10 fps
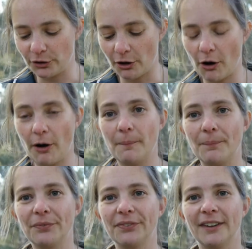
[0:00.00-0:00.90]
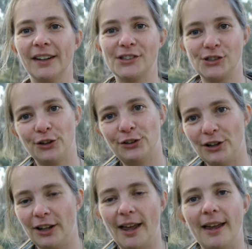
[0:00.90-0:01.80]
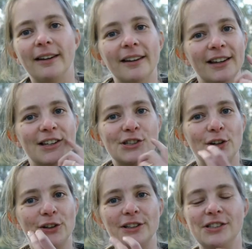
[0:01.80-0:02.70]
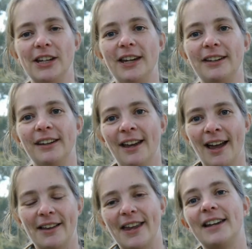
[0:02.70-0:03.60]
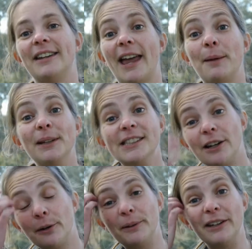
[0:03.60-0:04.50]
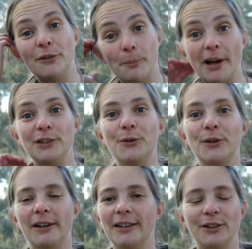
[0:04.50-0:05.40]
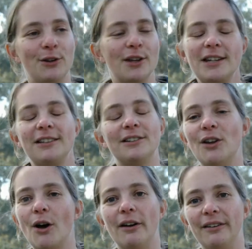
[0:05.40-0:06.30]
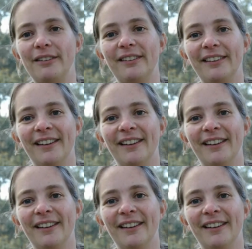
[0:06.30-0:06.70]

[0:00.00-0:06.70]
her arm, circled her leg, circled her cheek, and they had a naming ceremony for my daughter, who they didn't know.